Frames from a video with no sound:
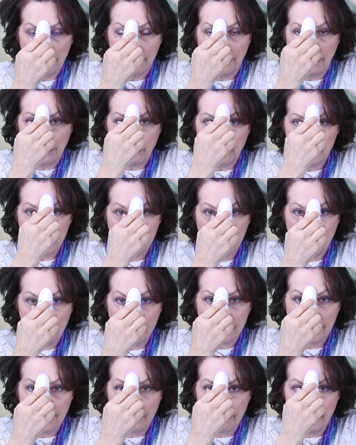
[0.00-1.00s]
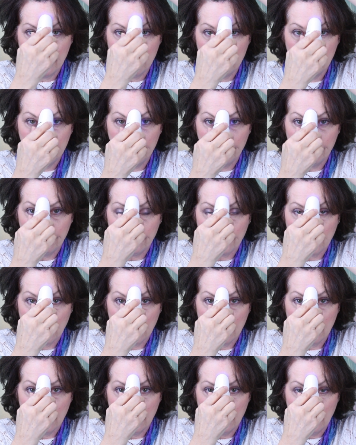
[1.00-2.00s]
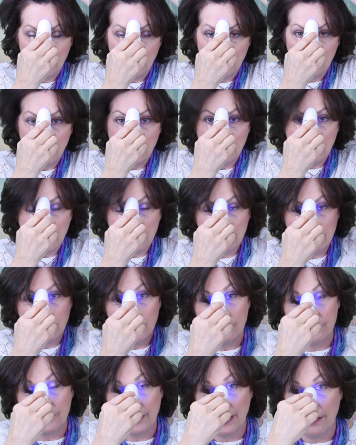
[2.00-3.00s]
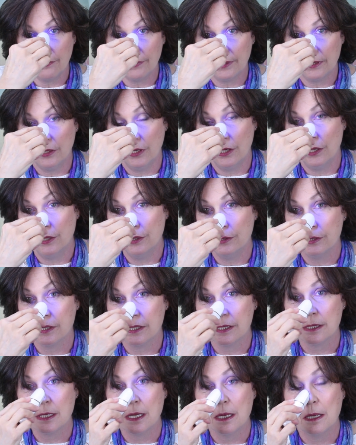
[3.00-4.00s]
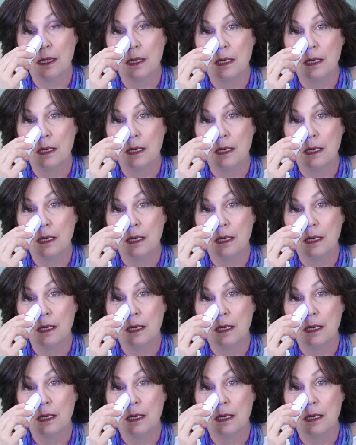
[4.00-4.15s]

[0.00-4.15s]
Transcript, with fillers: procerus area and move down the nose